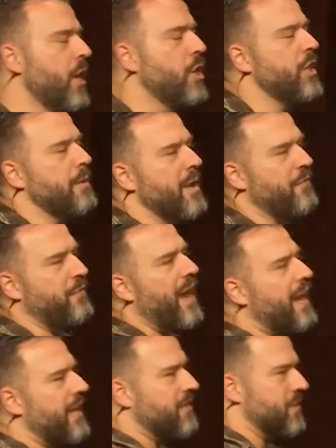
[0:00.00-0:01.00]
You think about
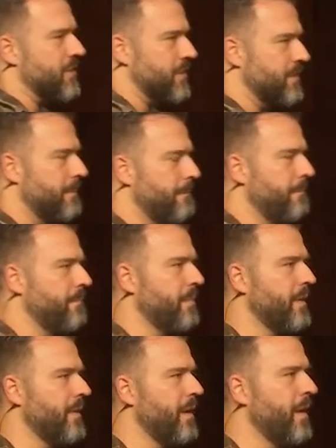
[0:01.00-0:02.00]
finances.
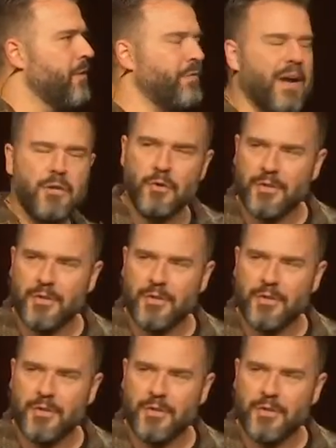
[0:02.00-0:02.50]
You